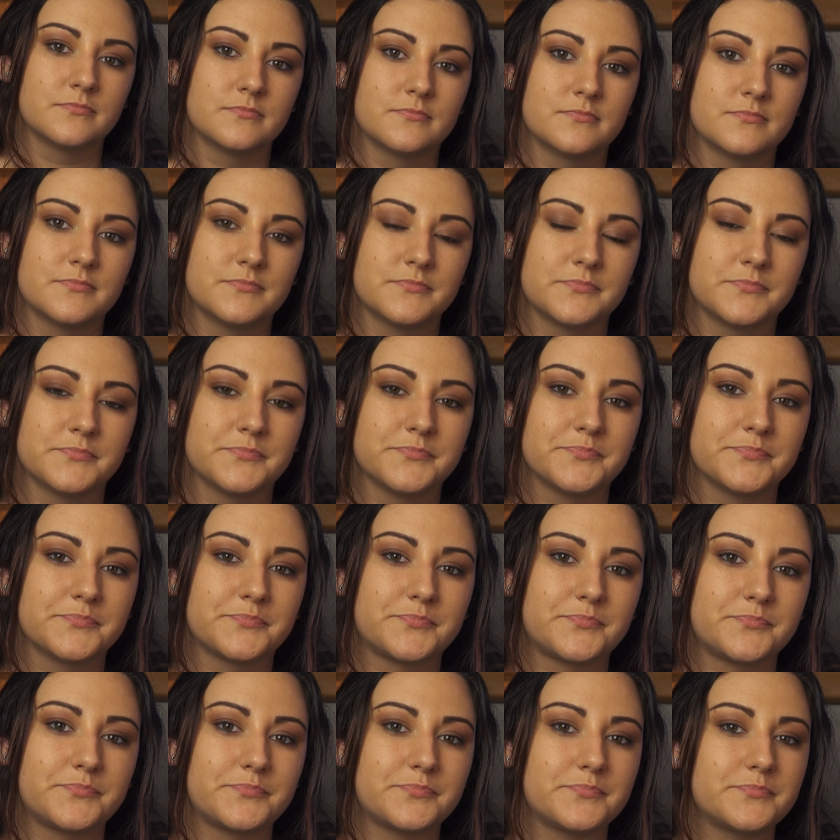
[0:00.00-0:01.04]

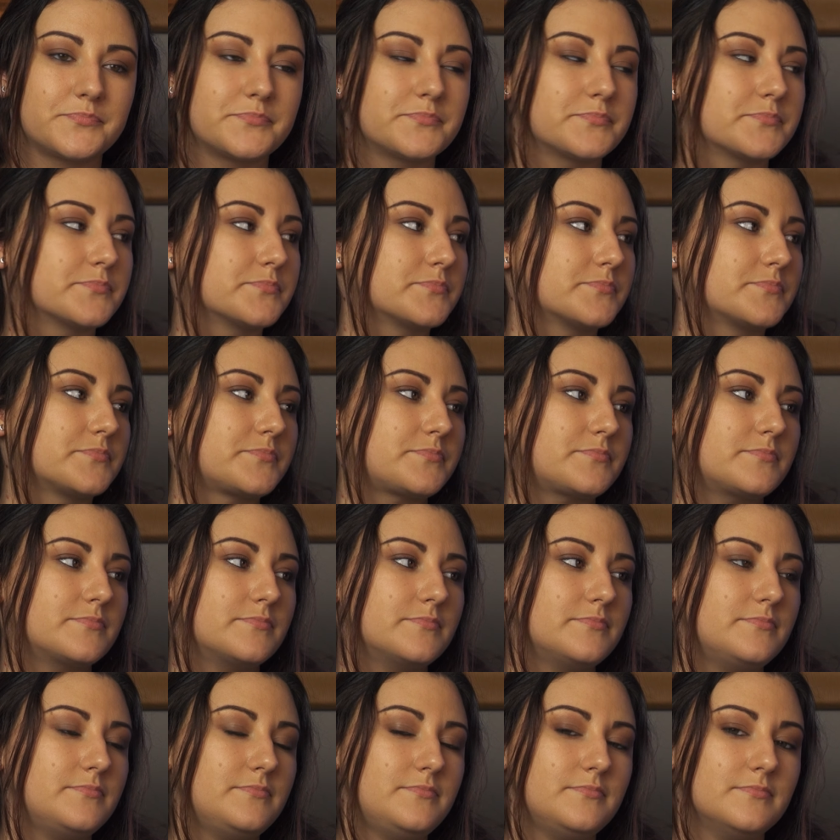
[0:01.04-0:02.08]

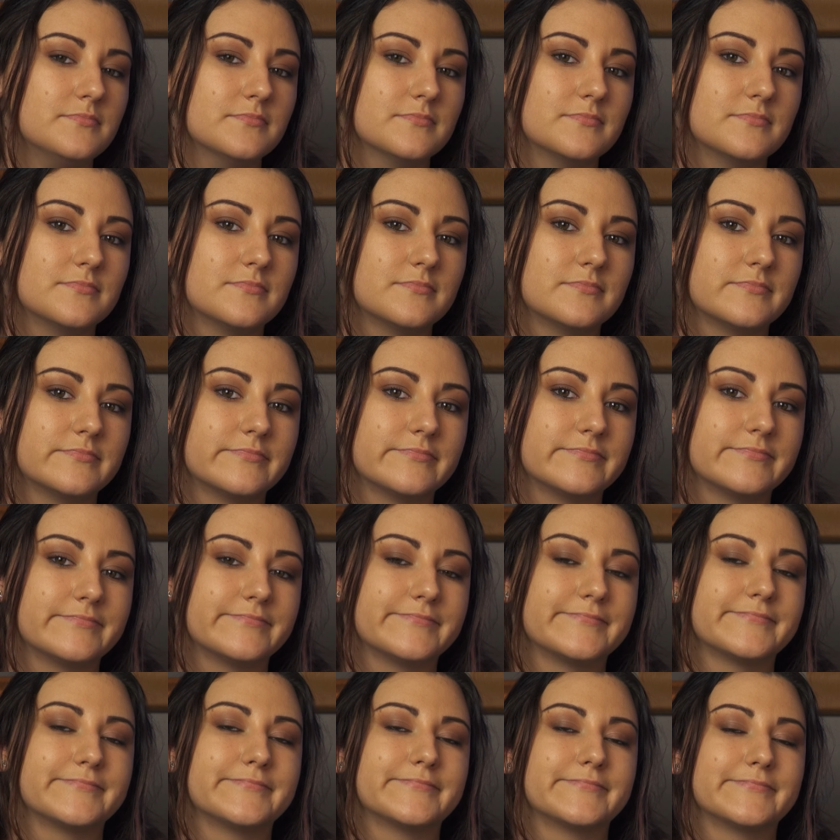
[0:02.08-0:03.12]

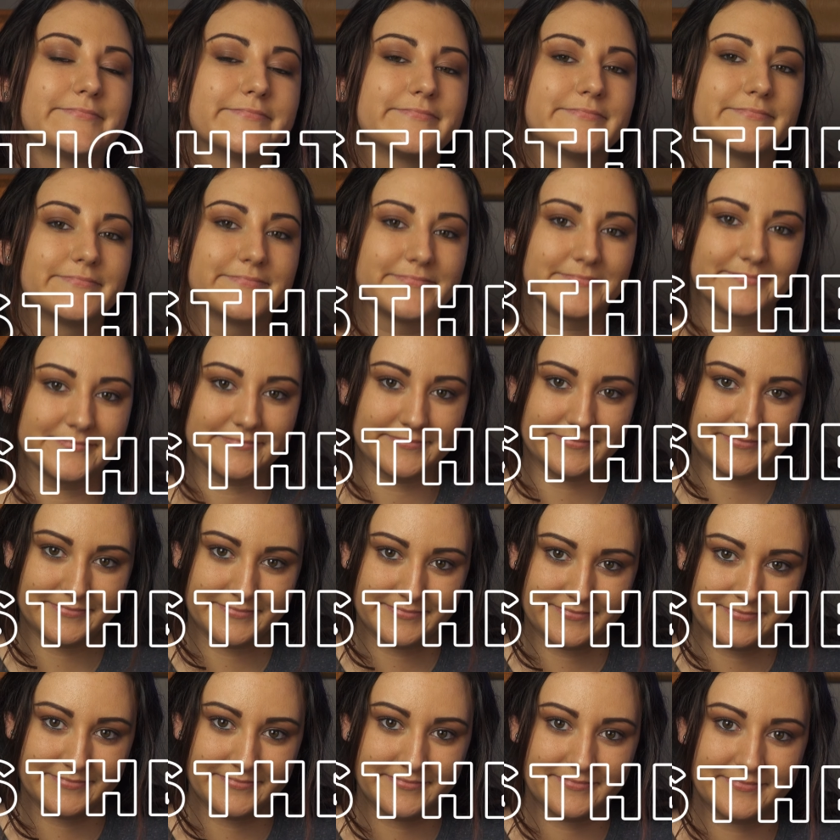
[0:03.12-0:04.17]

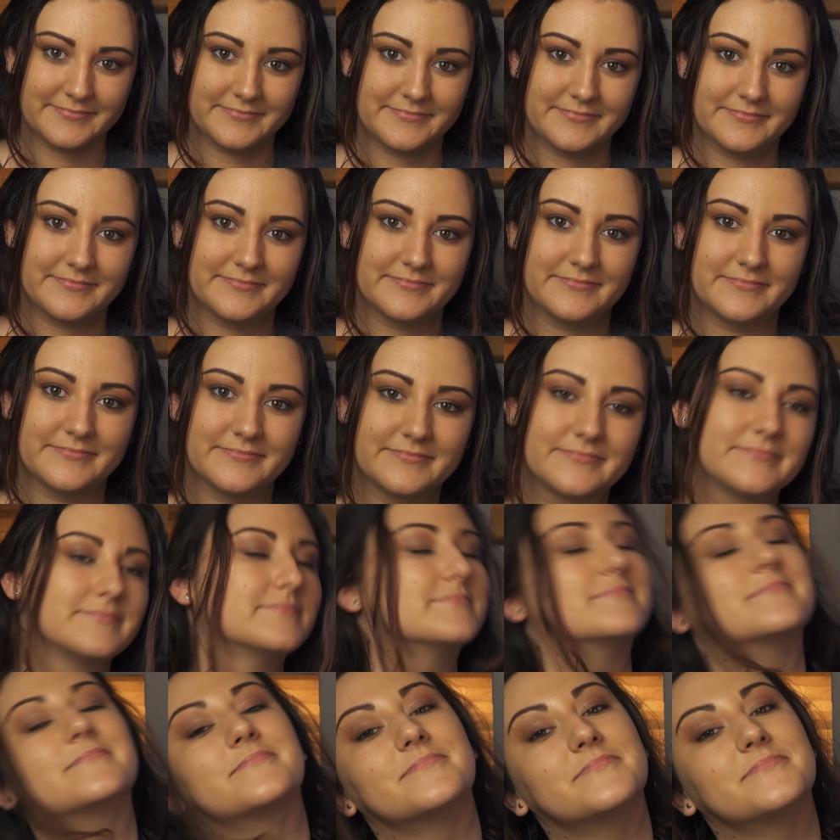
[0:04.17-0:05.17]
The person shown says nothing.